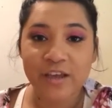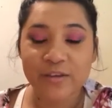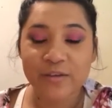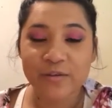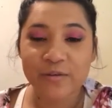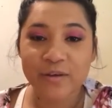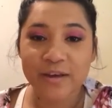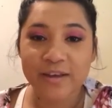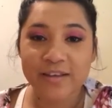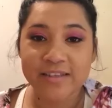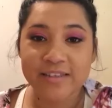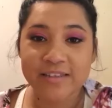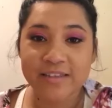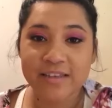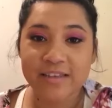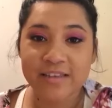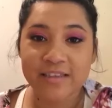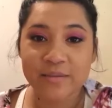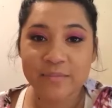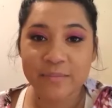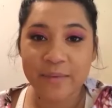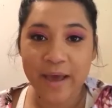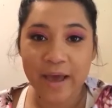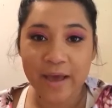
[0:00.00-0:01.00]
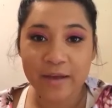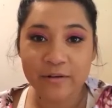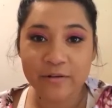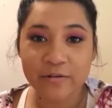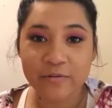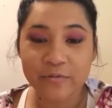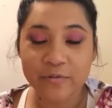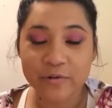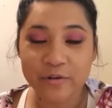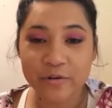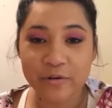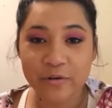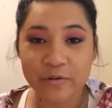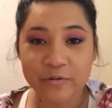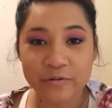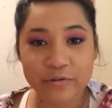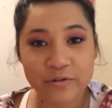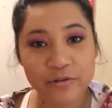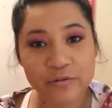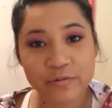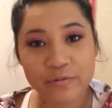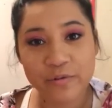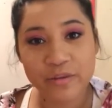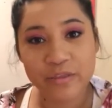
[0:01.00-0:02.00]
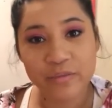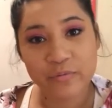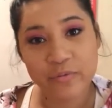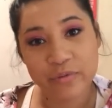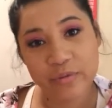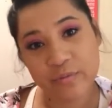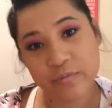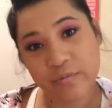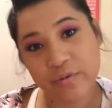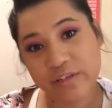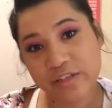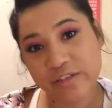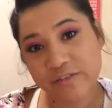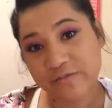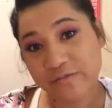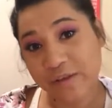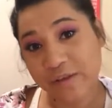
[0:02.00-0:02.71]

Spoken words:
you guys think the pattern would go good with which